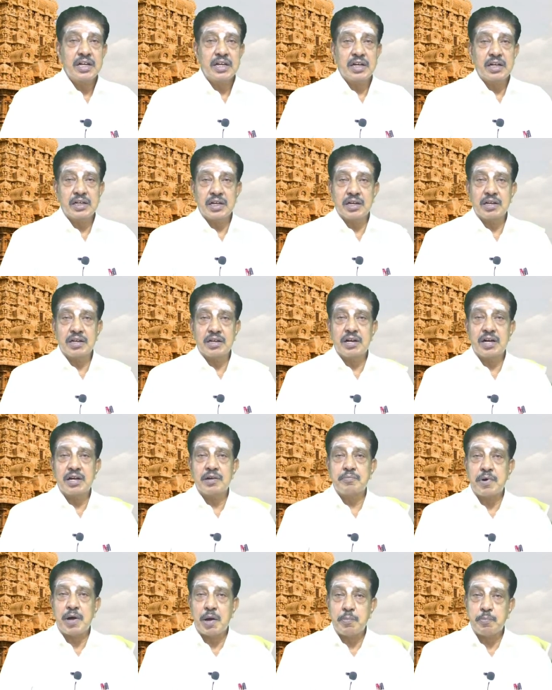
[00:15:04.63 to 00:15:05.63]

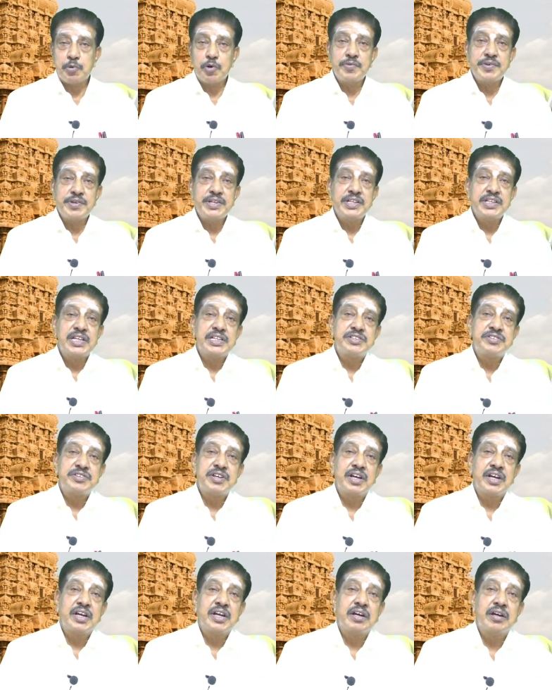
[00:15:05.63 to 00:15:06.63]
approving the
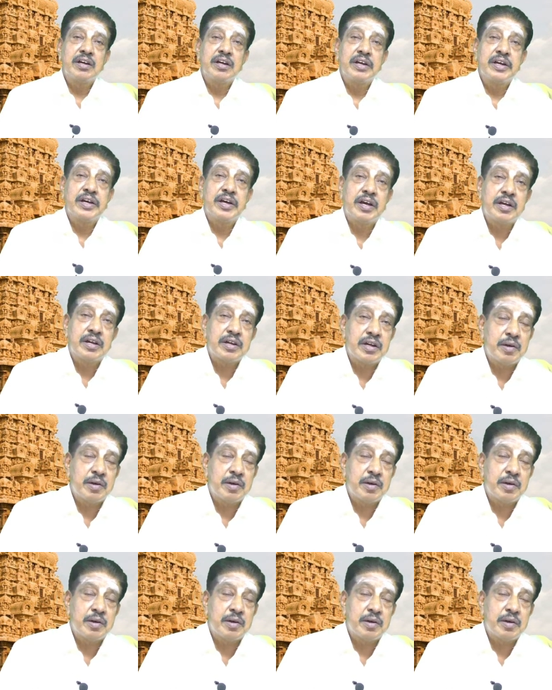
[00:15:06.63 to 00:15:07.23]
check or